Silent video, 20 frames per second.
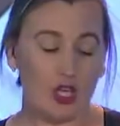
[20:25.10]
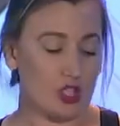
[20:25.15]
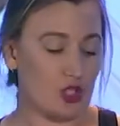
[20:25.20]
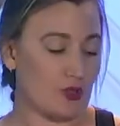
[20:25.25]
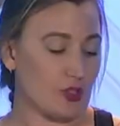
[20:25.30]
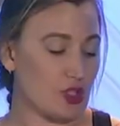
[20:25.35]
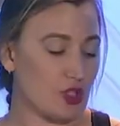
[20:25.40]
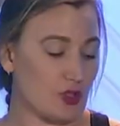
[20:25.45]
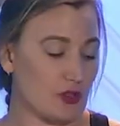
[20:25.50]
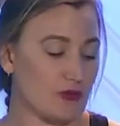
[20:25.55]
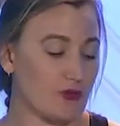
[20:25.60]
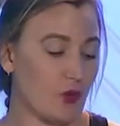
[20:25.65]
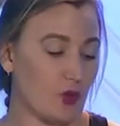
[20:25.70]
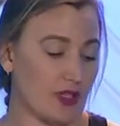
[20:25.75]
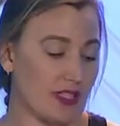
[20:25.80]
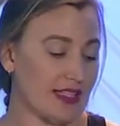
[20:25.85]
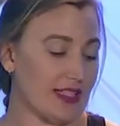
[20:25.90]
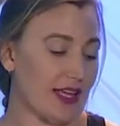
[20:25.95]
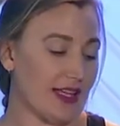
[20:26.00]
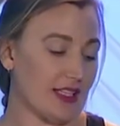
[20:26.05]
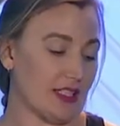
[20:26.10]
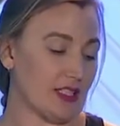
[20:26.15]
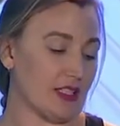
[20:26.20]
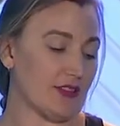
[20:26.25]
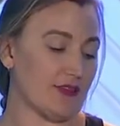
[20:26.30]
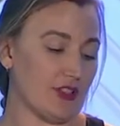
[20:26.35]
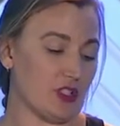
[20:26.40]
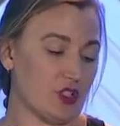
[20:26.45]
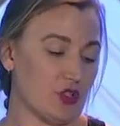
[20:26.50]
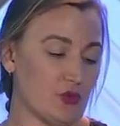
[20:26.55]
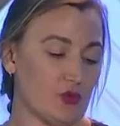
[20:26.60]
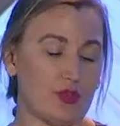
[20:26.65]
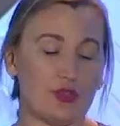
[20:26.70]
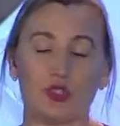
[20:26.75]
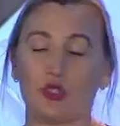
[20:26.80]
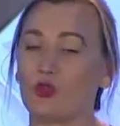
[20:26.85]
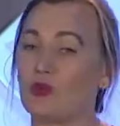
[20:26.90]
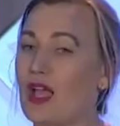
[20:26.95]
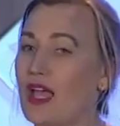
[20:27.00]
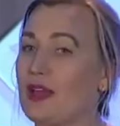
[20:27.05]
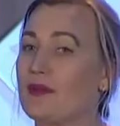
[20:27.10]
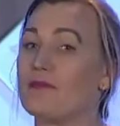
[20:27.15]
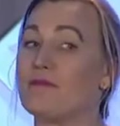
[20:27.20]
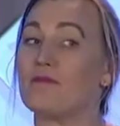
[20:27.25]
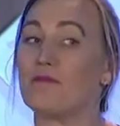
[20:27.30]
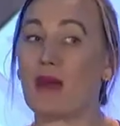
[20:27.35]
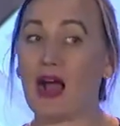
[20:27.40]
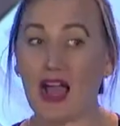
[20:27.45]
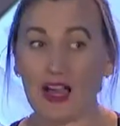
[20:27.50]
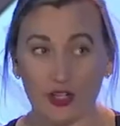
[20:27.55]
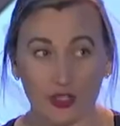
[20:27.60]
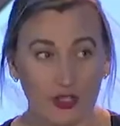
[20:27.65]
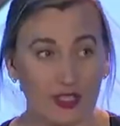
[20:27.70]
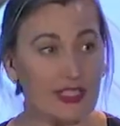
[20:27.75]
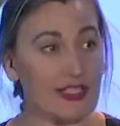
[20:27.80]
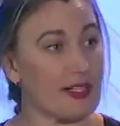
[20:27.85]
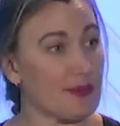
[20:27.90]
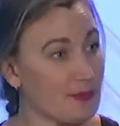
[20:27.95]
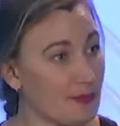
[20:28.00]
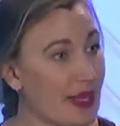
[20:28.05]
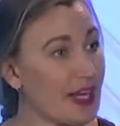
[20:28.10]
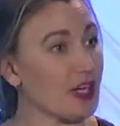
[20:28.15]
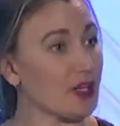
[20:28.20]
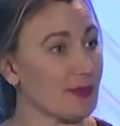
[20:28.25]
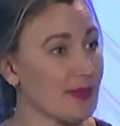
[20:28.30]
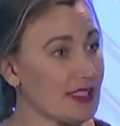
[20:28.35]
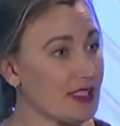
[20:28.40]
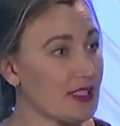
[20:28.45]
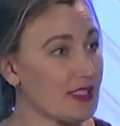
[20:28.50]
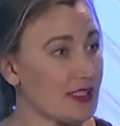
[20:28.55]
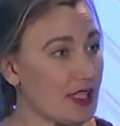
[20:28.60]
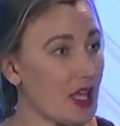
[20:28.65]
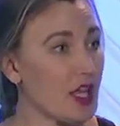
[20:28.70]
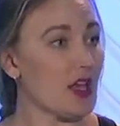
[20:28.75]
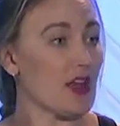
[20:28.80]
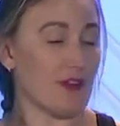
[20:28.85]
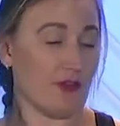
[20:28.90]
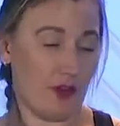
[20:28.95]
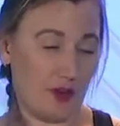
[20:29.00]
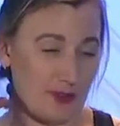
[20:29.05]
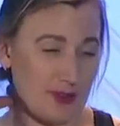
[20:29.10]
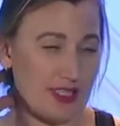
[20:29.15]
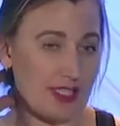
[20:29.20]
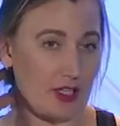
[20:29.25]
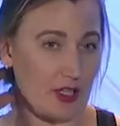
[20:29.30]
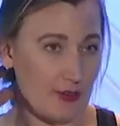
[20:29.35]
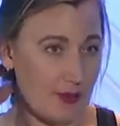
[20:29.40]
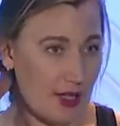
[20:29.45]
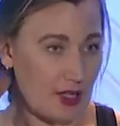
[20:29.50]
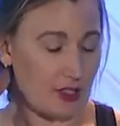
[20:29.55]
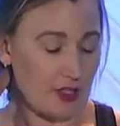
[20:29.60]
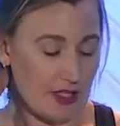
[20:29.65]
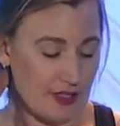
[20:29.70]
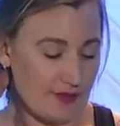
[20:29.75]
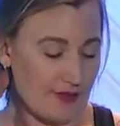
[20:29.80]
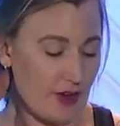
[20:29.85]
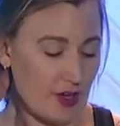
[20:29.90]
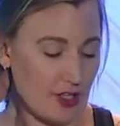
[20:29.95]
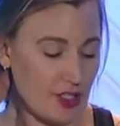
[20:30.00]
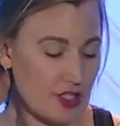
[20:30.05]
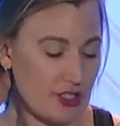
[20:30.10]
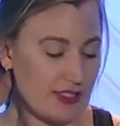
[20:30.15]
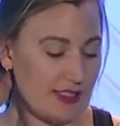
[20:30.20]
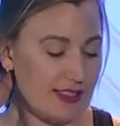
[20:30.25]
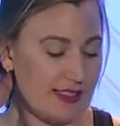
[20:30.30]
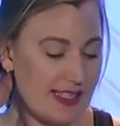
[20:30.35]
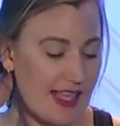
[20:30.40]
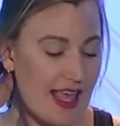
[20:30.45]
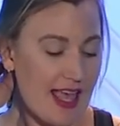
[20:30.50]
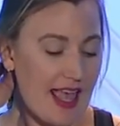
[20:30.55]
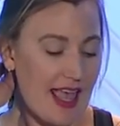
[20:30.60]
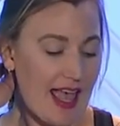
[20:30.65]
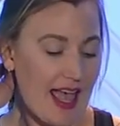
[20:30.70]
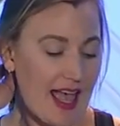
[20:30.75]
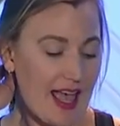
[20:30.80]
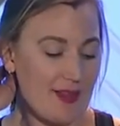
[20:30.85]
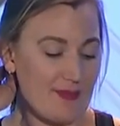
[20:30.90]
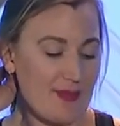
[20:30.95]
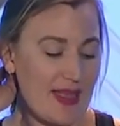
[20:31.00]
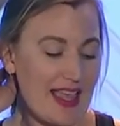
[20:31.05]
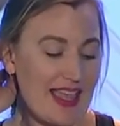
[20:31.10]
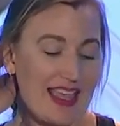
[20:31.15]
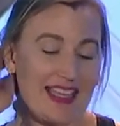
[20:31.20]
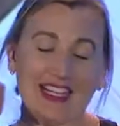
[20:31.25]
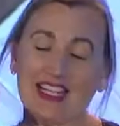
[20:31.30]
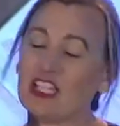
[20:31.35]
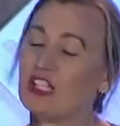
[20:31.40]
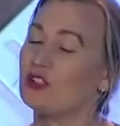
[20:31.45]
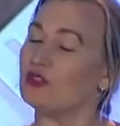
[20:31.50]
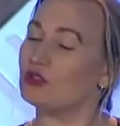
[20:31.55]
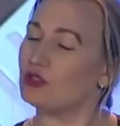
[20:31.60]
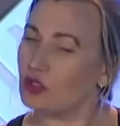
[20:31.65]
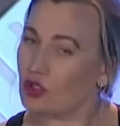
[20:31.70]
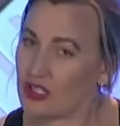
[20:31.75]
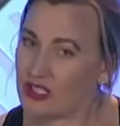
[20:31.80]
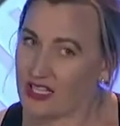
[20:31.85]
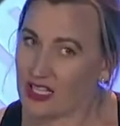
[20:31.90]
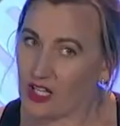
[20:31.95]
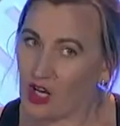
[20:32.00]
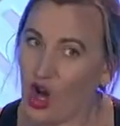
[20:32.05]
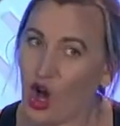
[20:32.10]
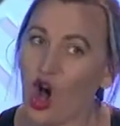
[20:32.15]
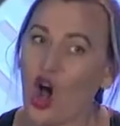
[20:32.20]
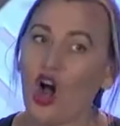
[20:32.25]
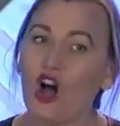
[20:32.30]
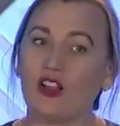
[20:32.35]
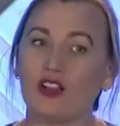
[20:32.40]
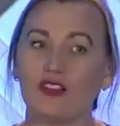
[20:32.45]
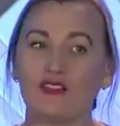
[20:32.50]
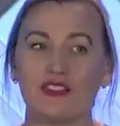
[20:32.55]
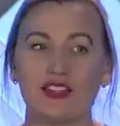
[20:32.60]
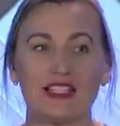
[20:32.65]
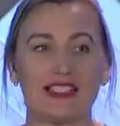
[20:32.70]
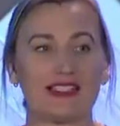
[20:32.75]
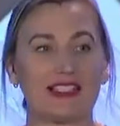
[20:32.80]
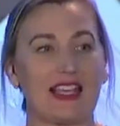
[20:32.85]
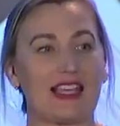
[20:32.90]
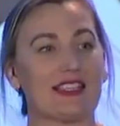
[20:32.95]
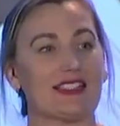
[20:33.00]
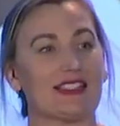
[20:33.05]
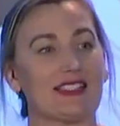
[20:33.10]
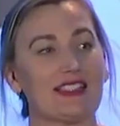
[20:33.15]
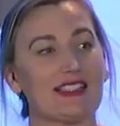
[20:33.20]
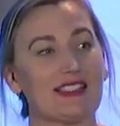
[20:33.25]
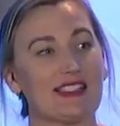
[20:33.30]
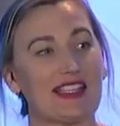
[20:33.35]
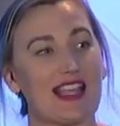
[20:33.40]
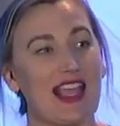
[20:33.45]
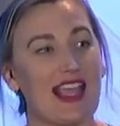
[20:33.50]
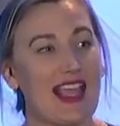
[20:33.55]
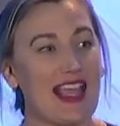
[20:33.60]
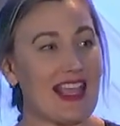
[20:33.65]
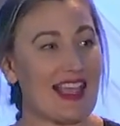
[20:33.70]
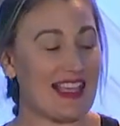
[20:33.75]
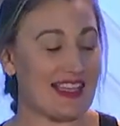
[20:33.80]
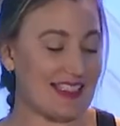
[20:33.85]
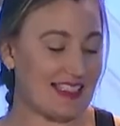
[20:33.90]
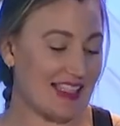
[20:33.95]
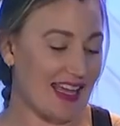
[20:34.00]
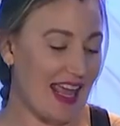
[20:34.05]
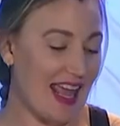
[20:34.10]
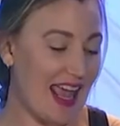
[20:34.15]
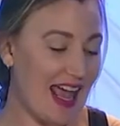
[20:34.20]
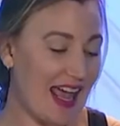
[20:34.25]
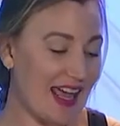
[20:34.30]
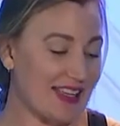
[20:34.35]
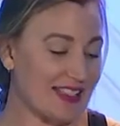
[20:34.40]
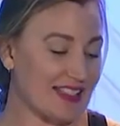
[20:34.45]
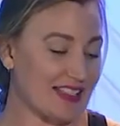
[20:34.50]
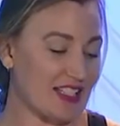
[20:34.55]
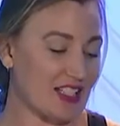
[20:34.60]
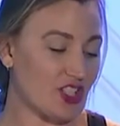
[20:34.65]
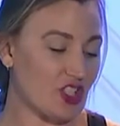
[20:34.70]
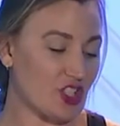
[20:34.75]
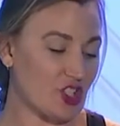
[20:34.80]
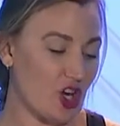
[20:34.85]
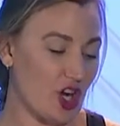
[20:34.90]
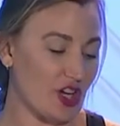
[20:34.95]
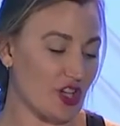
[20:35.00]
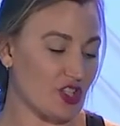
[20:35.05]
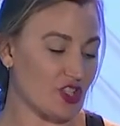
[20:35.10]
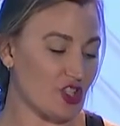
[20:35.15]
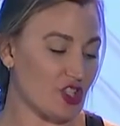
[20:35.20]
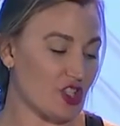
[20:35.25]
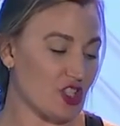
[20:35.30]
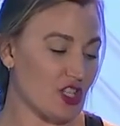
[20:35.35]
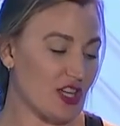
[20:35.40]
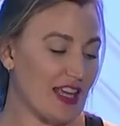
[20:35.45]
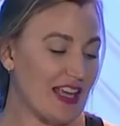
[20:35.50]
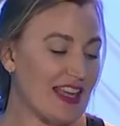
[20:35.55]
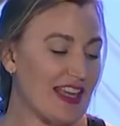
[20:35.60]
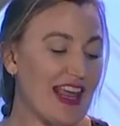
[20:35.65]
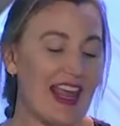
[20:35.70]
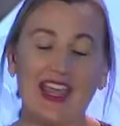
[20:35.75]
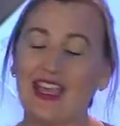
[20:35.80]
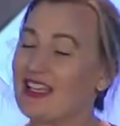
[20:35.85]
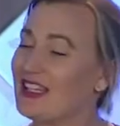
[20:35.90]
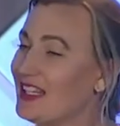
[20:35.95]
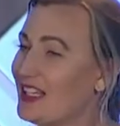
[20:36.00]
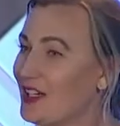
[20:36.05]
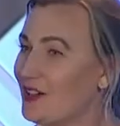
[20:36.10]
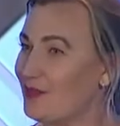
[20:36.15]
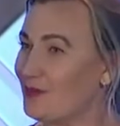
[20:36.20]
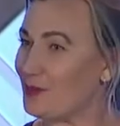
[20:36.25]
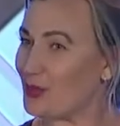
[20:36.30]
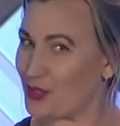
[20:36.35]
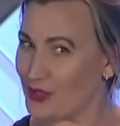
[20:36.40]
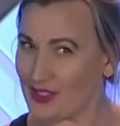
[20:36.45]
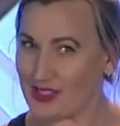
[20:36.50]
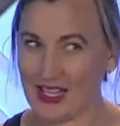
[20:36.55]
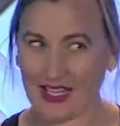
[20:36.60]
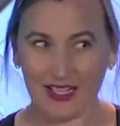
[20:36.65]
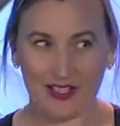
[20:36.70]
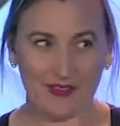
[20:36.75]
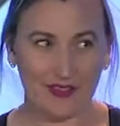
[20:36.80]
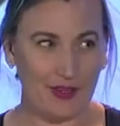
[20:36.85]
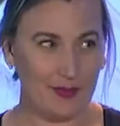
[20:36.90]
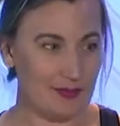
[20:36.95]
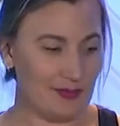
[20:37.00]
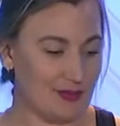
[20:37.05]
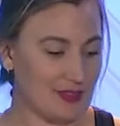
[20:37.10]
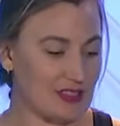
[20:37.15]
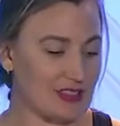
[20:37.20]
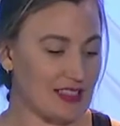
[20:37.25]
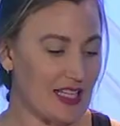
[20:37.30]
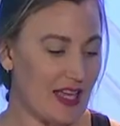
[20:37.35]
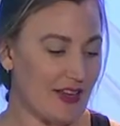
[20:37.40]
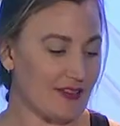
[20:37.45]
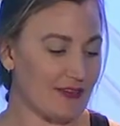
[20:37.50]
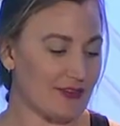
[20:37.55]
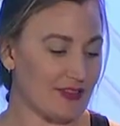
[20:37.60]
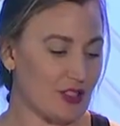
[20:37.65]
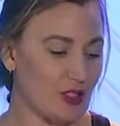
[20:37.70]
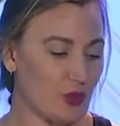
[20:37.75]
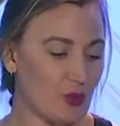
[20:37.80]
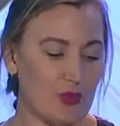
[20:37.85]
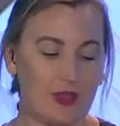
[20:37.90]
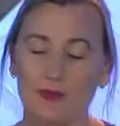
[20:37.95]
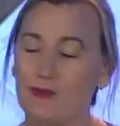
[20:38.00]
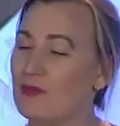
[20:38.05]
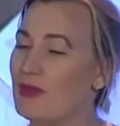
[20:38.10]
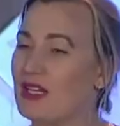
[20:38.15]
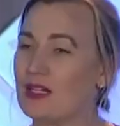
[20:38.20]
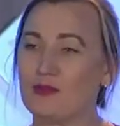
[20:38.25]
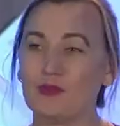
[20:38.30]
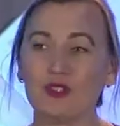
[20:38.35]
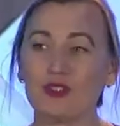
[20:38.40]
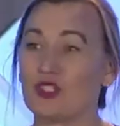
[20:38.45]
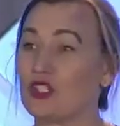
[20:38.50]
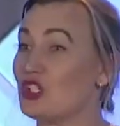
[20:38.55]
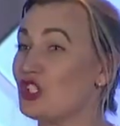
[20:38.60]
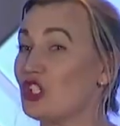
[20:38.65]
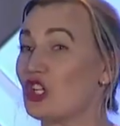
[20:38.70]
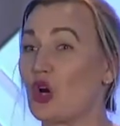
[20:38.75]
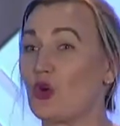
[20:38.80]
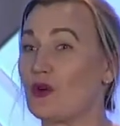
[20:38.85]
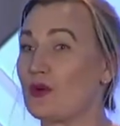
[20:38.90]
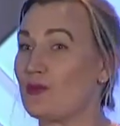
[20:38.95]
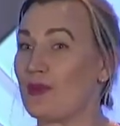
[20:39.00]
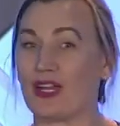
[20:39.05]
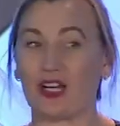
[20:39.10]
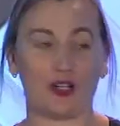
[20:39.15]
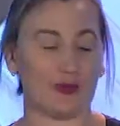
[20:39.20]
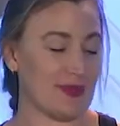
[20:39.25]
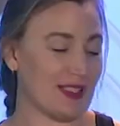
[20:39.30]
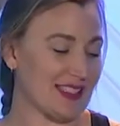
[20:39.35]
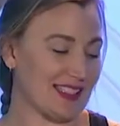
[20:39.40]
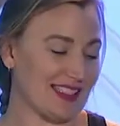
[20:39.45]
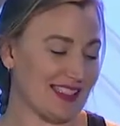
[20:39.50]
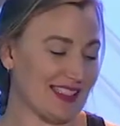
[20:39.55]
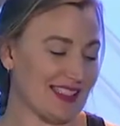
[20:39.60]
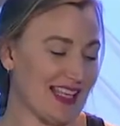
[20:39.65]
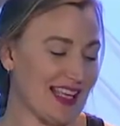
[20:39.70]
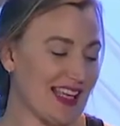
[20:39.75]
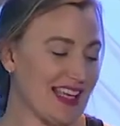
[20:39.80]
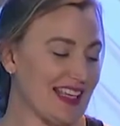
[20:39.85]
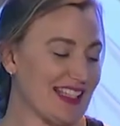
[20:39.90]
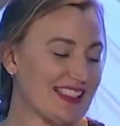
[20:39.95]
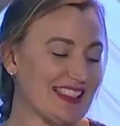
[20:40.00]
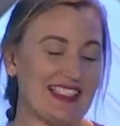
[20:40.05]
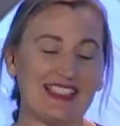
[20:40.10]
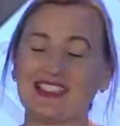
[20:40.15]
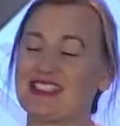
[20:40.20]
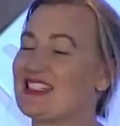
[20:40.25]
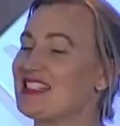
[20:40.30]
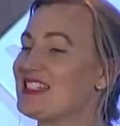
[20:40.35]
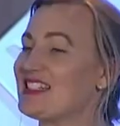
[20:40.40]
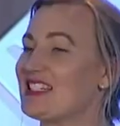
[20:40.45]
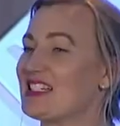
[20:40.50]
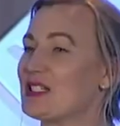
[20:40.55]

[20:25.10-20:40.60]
So he took 49 individuals who had moderate impairments from cerebellar infarctions, and he looked at all of these cases, and at discharge, 80% of them left with minimal to no impairments, 66%